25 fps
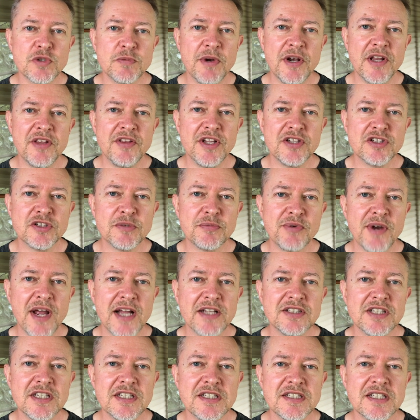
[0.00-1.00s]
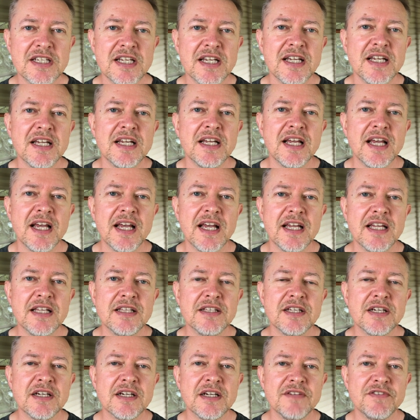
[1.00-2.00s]
Plenty of things to practice.
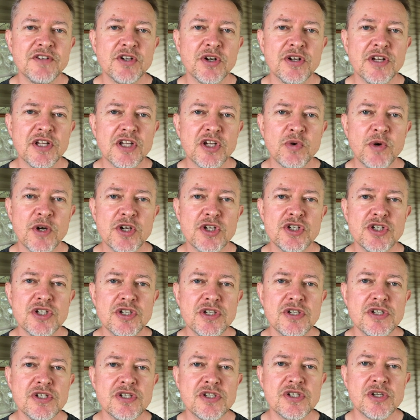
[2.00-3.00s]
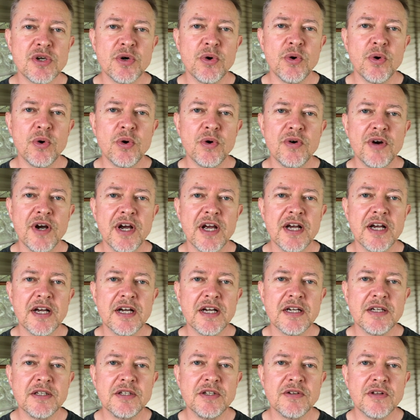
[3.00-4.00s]
And if you've got any questions or
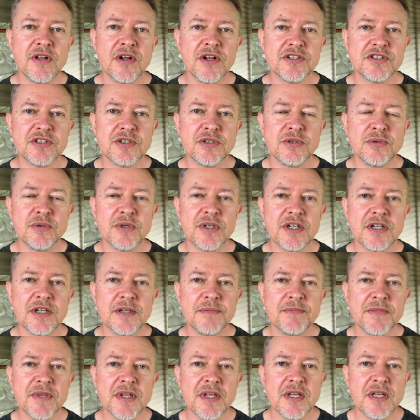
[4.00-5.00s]
you'd like to